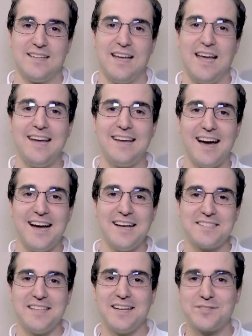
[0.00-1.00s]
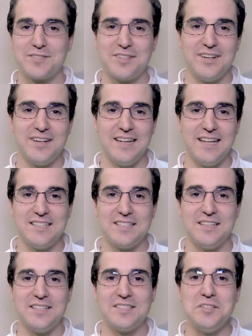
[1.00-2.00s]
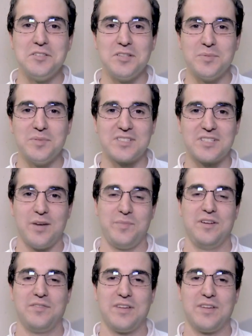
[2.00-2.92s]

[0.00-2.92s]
Hey guys, thanks for tuning in to this YouTube installment of